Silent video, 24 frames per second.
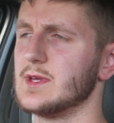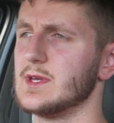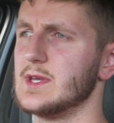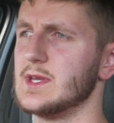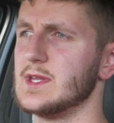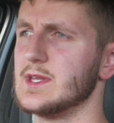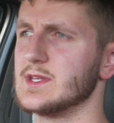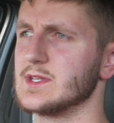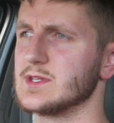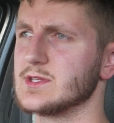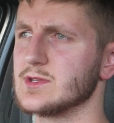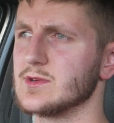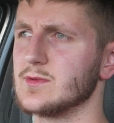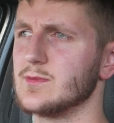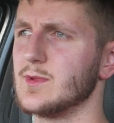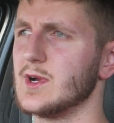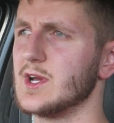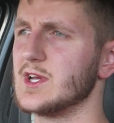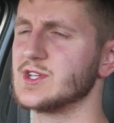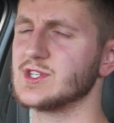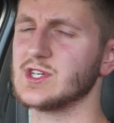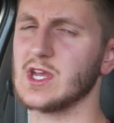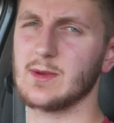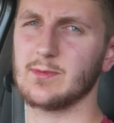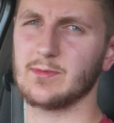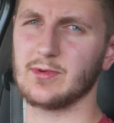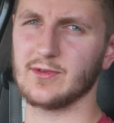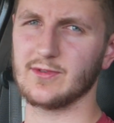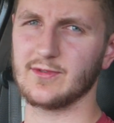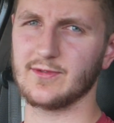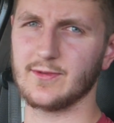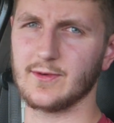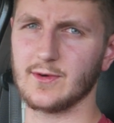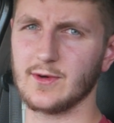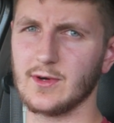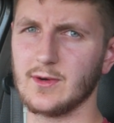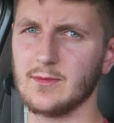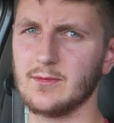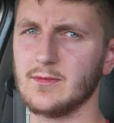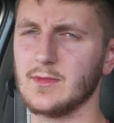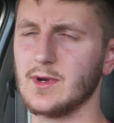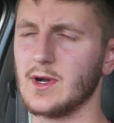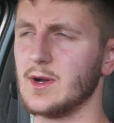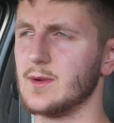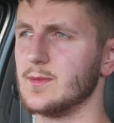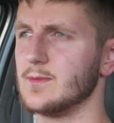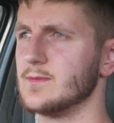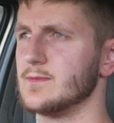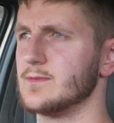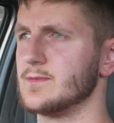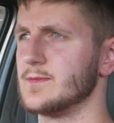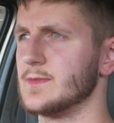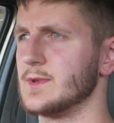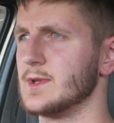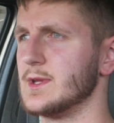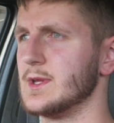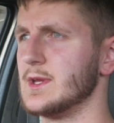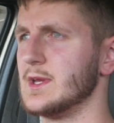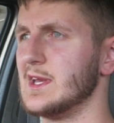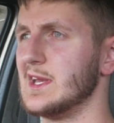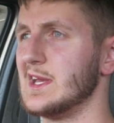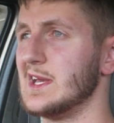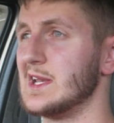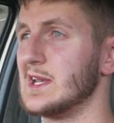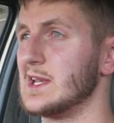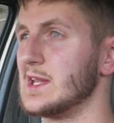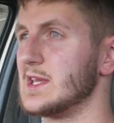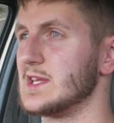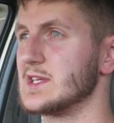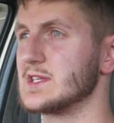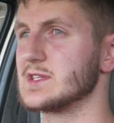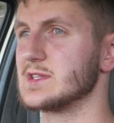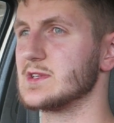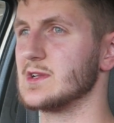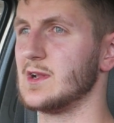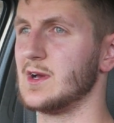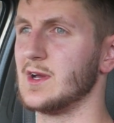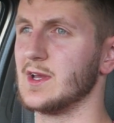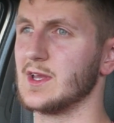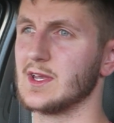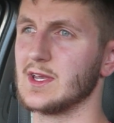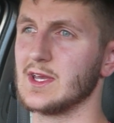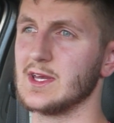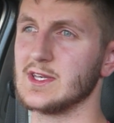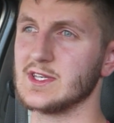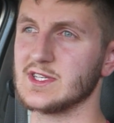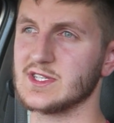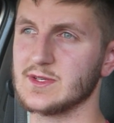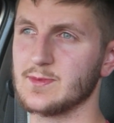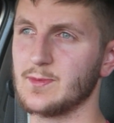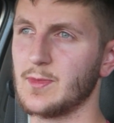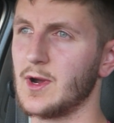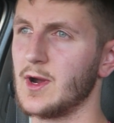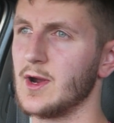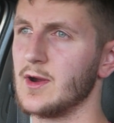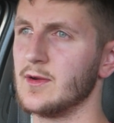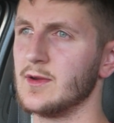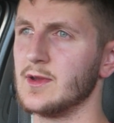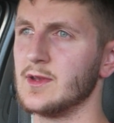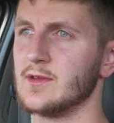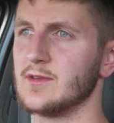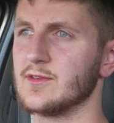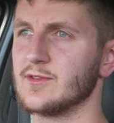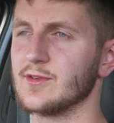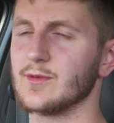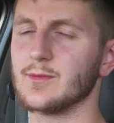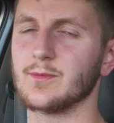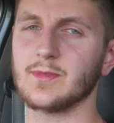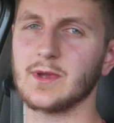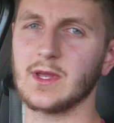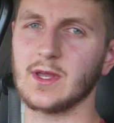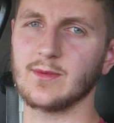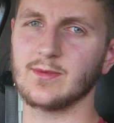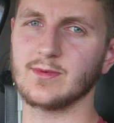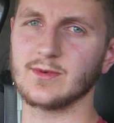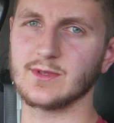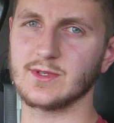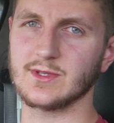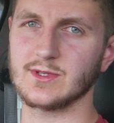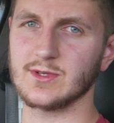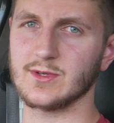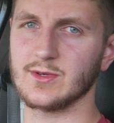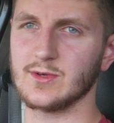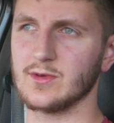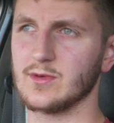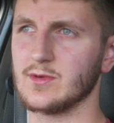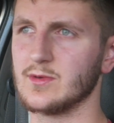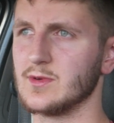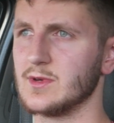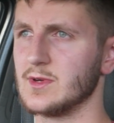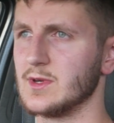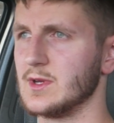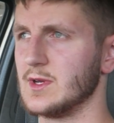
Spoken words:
in some way, shape or form, I'm at least like inspiring some people to, you